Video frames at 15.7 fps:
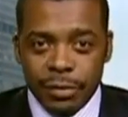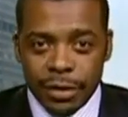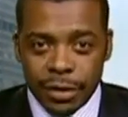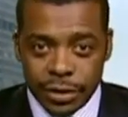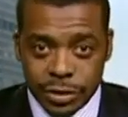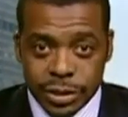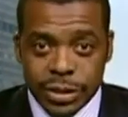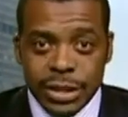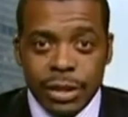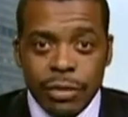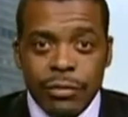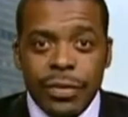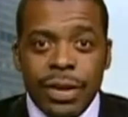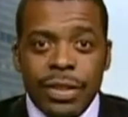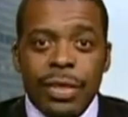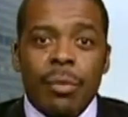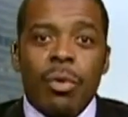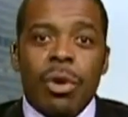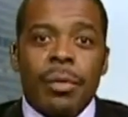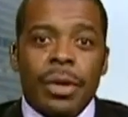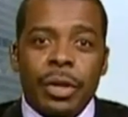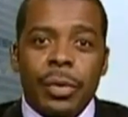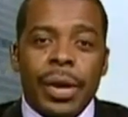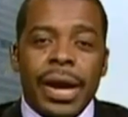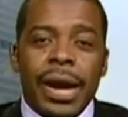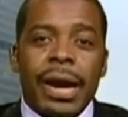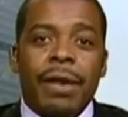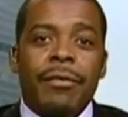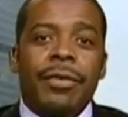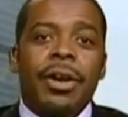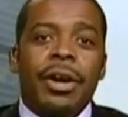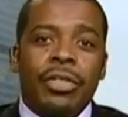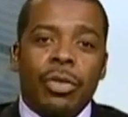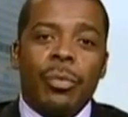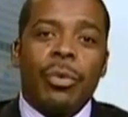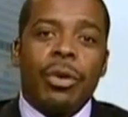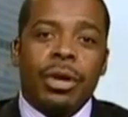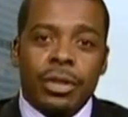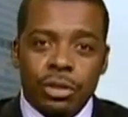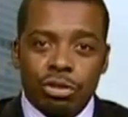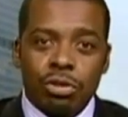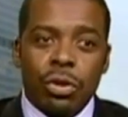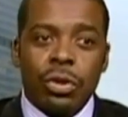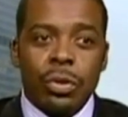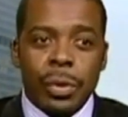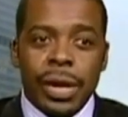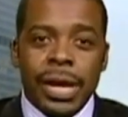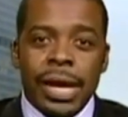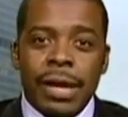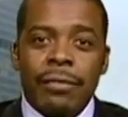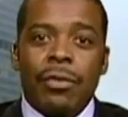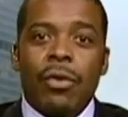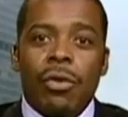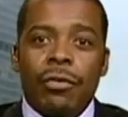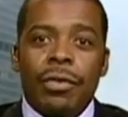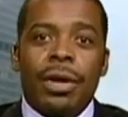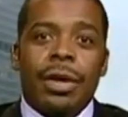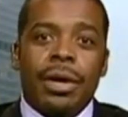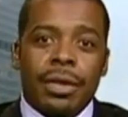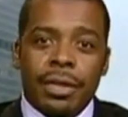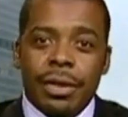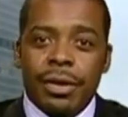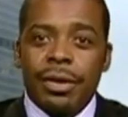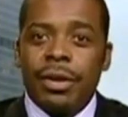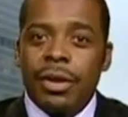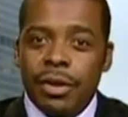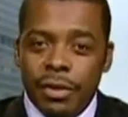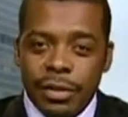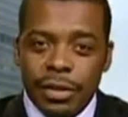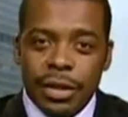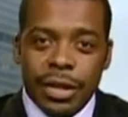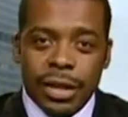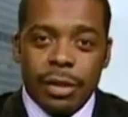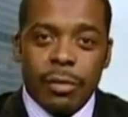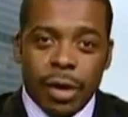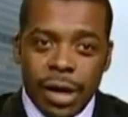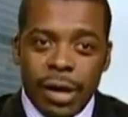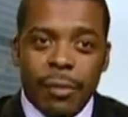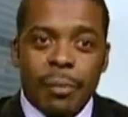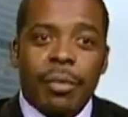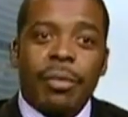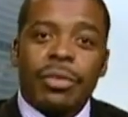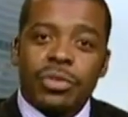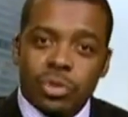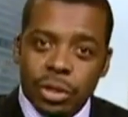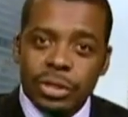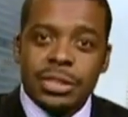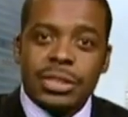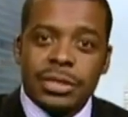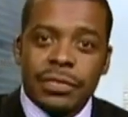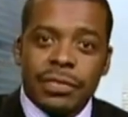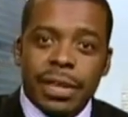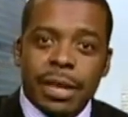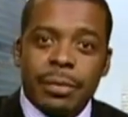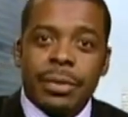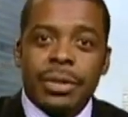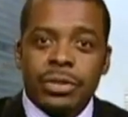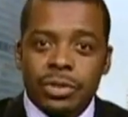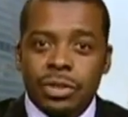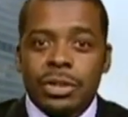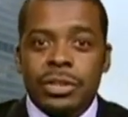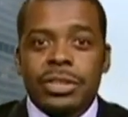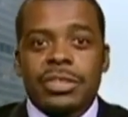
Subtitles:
yourself, and the more money you have, the more control you have over other both sources of labor and sources